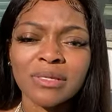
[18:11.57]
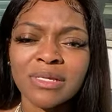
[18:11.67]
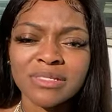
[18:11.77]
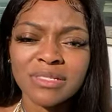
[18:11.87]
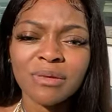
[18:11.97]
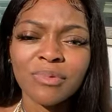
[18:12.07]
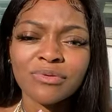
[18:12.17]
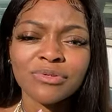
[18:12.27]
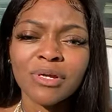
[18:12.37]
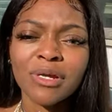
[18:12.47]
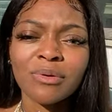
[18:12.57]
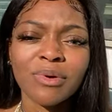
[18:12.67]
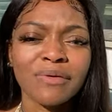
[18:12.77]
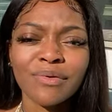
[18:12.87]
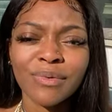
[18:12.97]
This is a mudra,
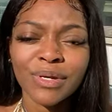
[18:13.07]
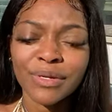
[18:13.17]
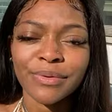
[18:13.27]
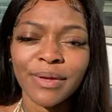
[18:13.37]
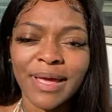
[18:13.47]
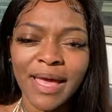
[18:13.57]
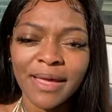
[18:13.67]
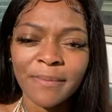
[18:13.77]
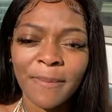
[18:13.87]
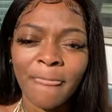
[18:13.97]
whatever you want to do, okay?